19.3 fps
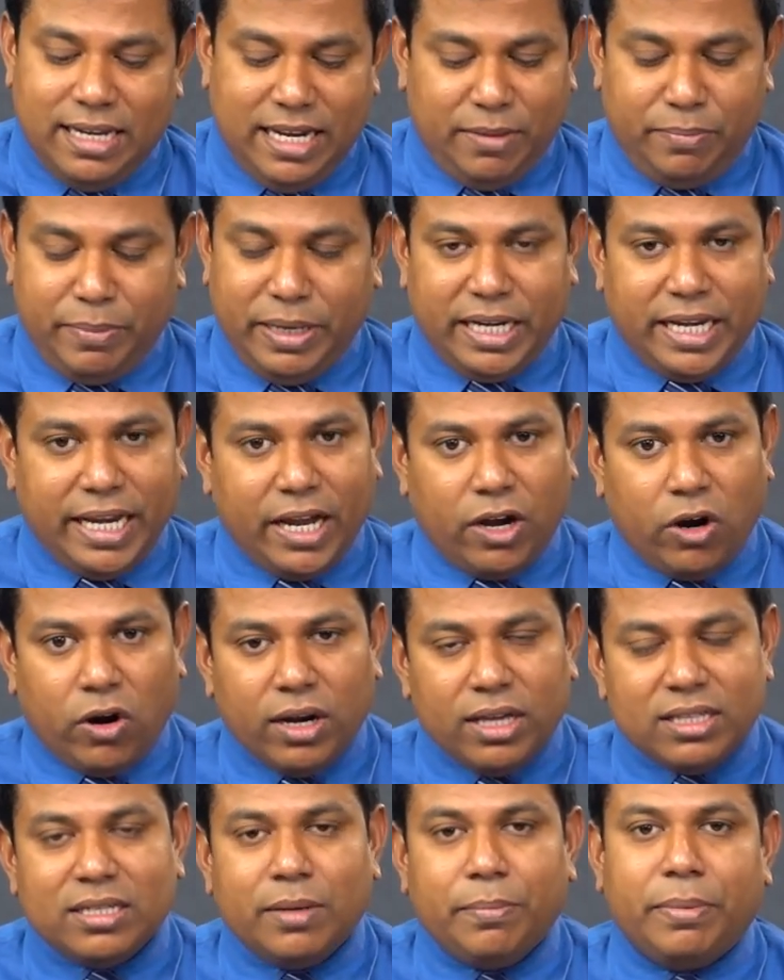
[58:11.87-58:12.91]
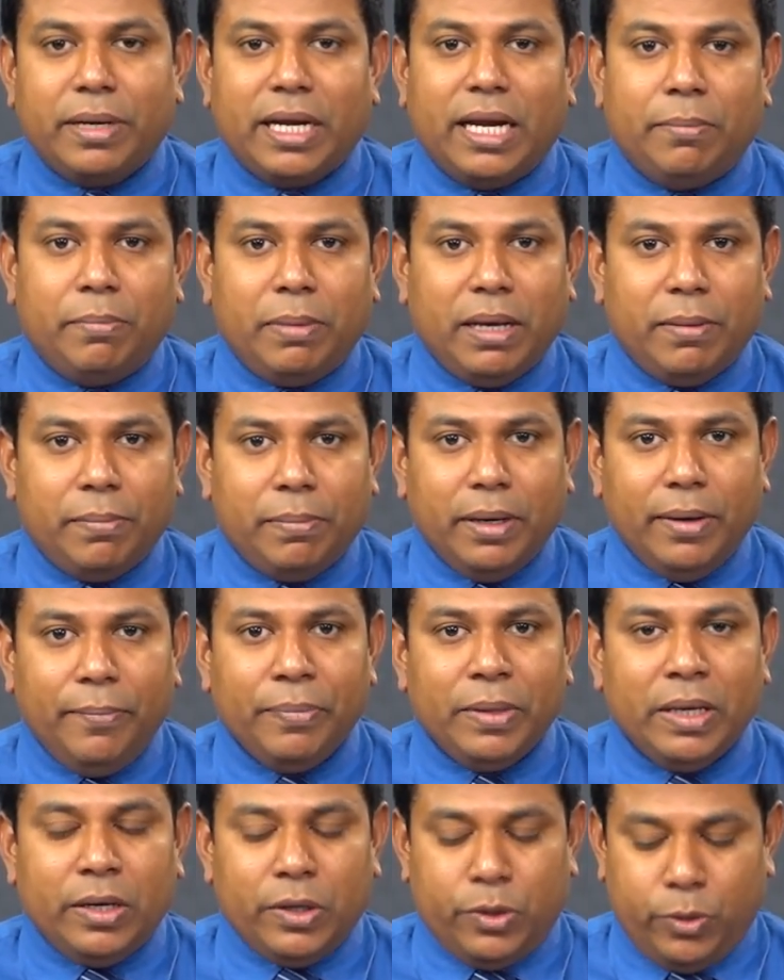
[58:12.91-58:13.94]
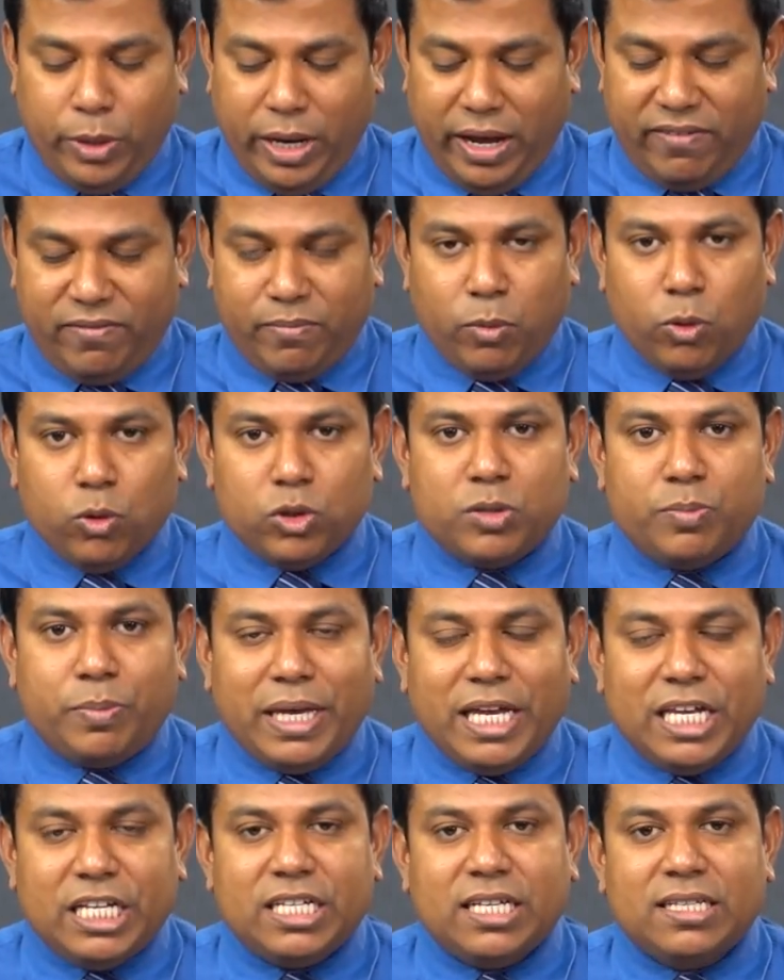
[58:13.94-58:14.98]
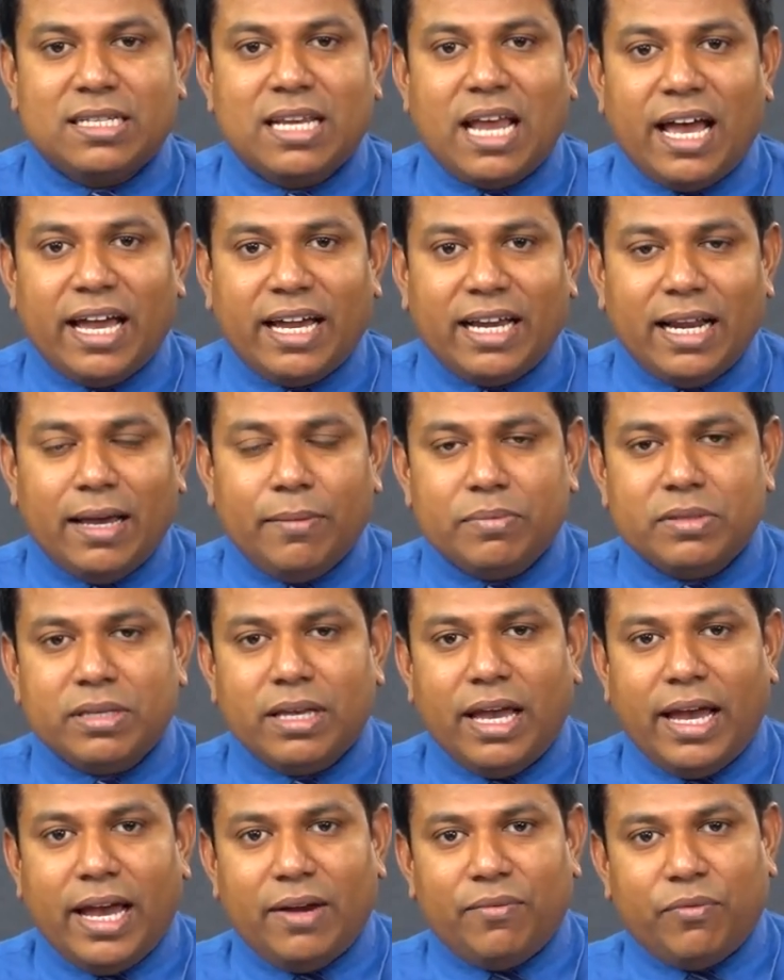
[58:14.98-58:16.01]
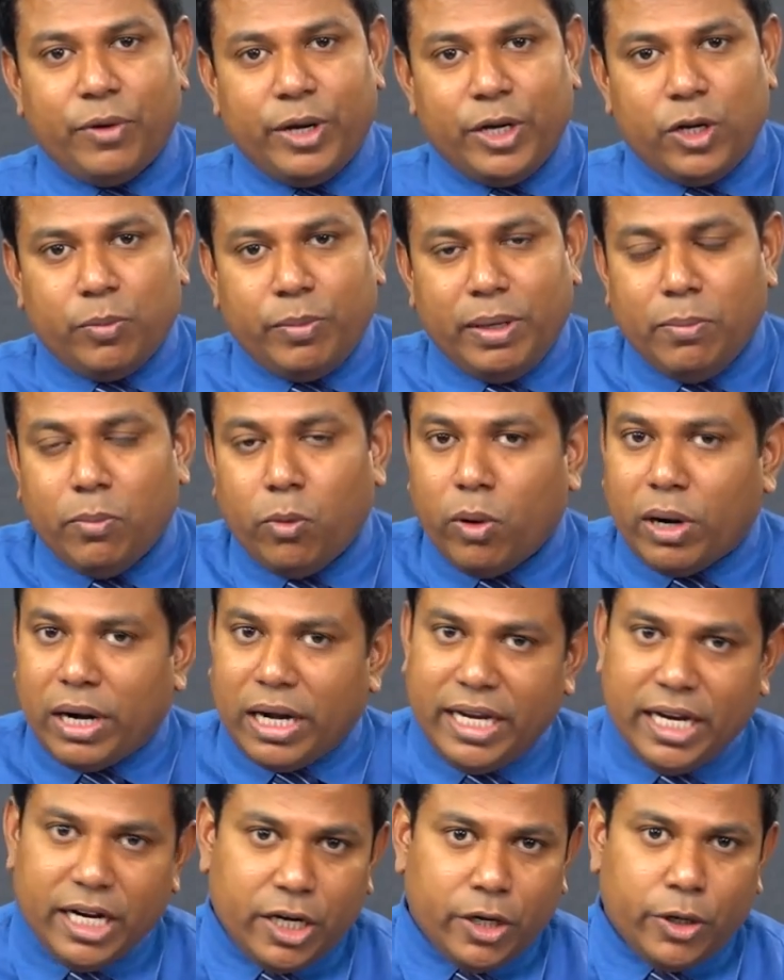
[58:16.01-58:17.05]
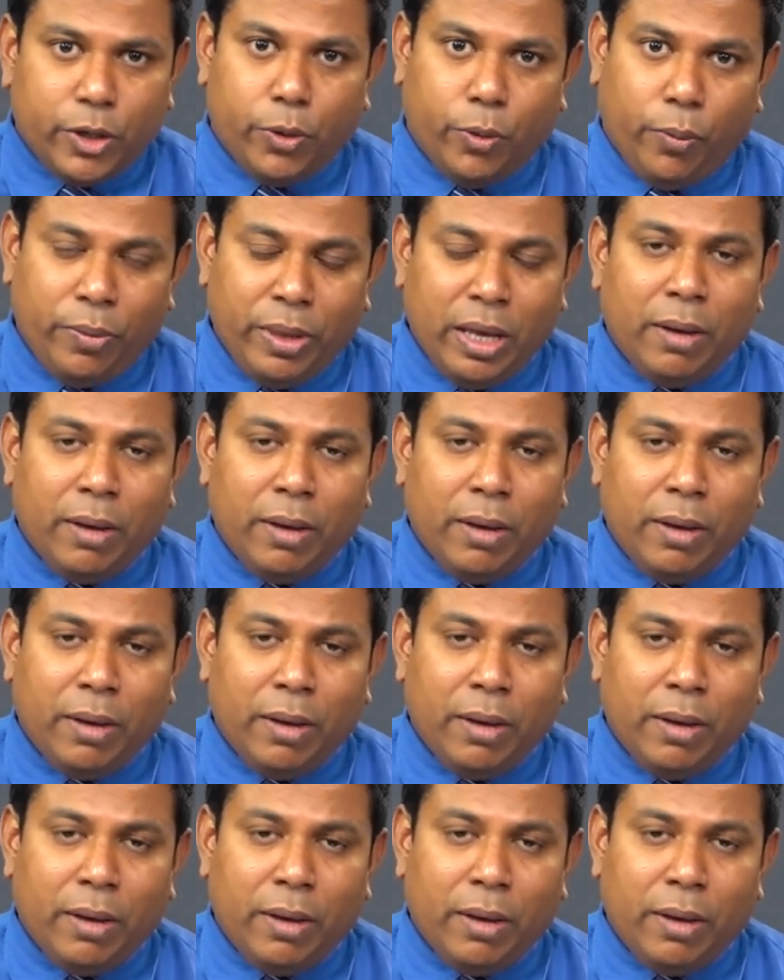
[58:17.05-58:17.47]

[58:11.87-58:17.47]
let me take on a separate paper to have more spacious diagrams and for it to be more clear to you.